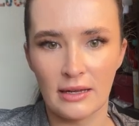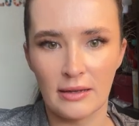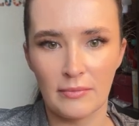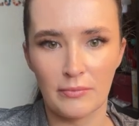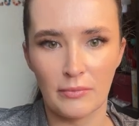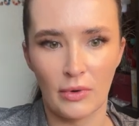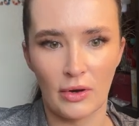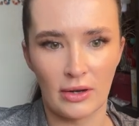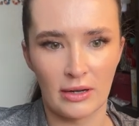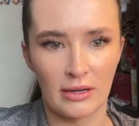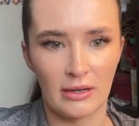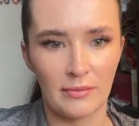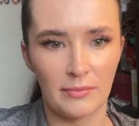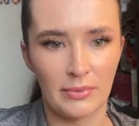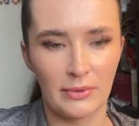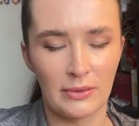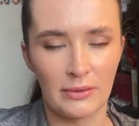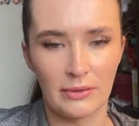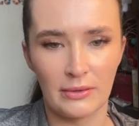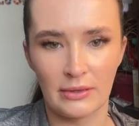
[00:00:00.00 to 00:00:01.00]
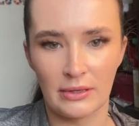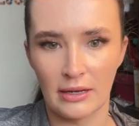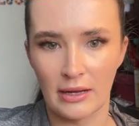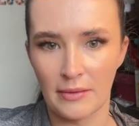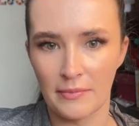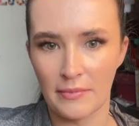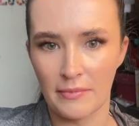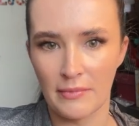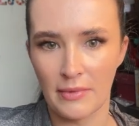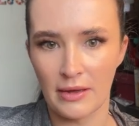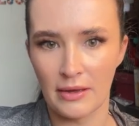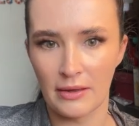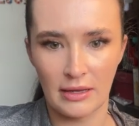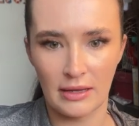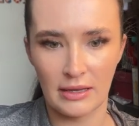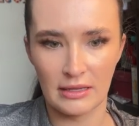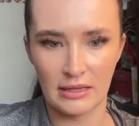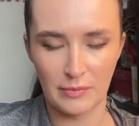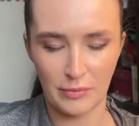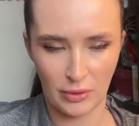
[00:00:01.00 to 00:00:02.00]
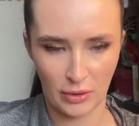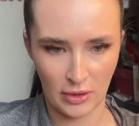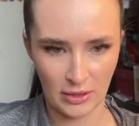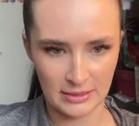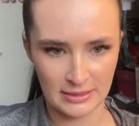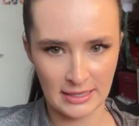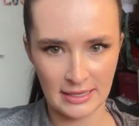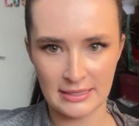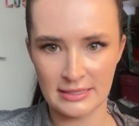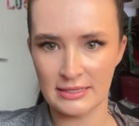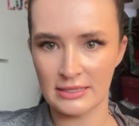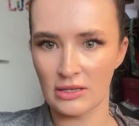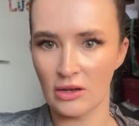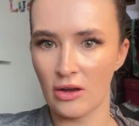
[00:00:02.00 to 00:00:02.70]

mock-up that I'm in the process